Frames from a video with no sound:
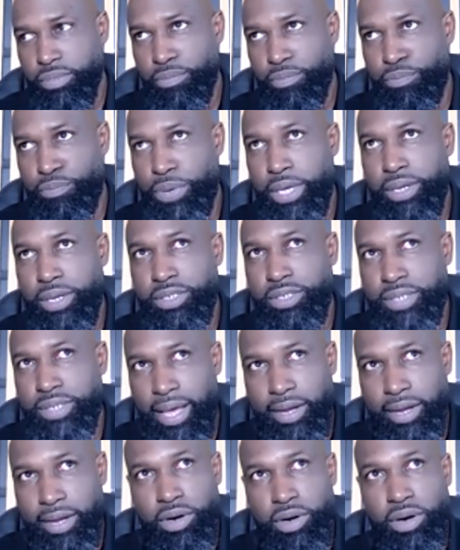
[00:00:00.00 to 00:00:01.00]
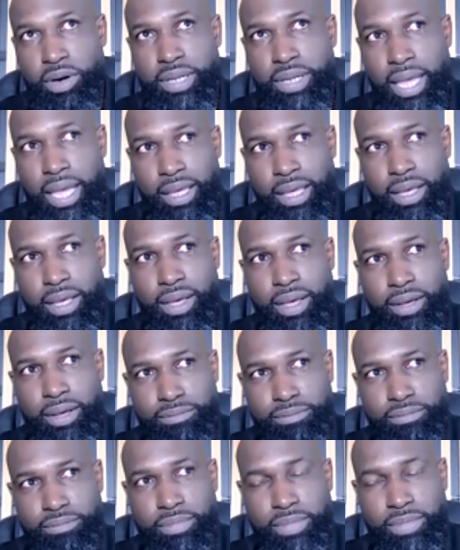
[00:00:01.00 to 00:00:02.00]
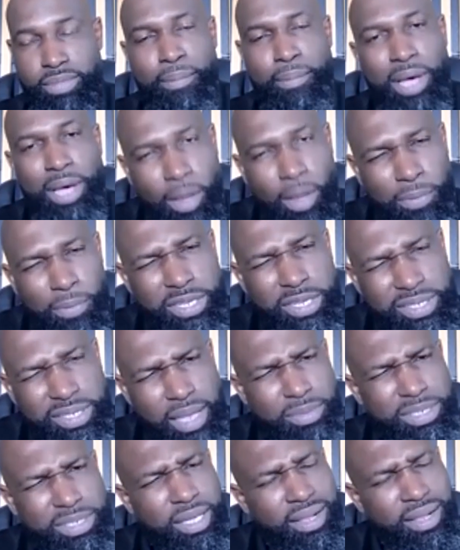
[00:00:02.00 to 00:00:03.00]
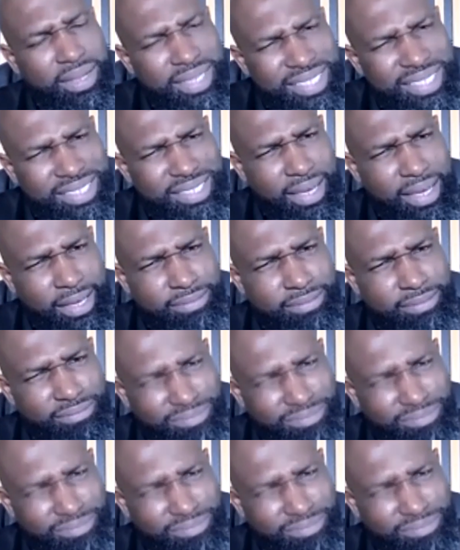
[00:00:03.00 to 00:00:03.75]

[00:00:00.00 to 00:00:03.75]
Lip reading: being a janitor, like, and my company's name is Clean Slate,